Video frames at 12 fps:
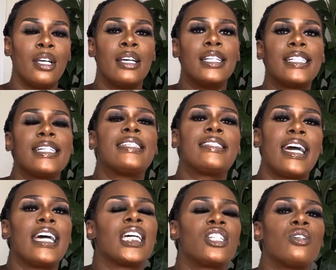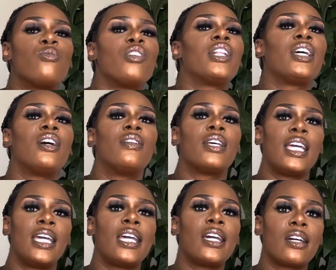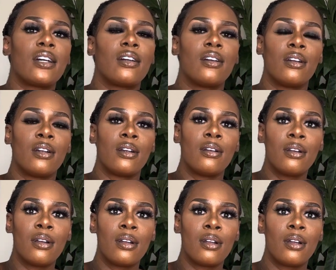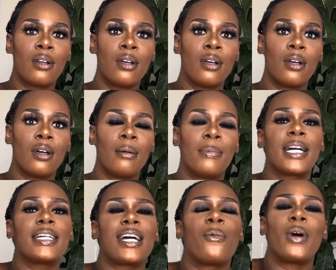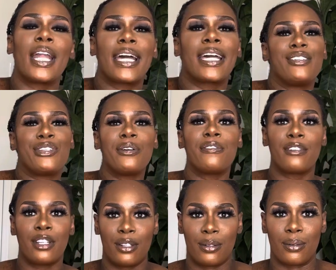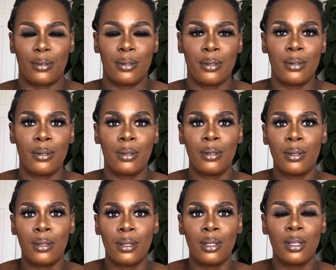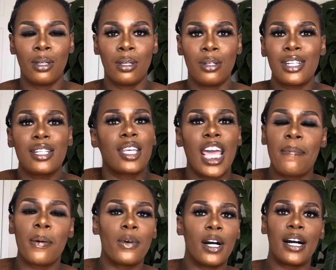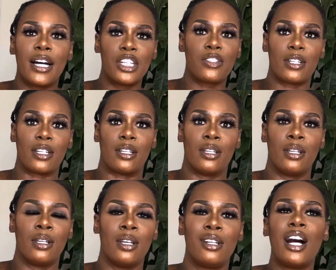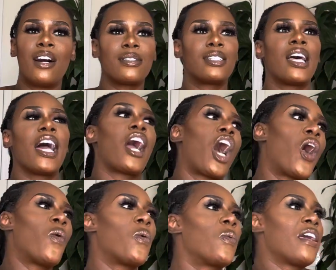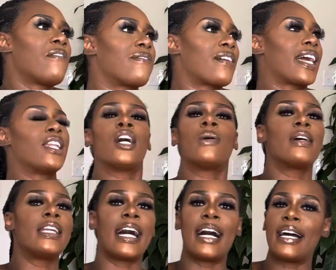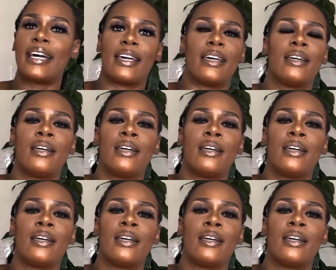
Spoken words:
Just say that you really only here because of what I do for you. Just keep it 100. Don't say, oh, we friend. No, we're not.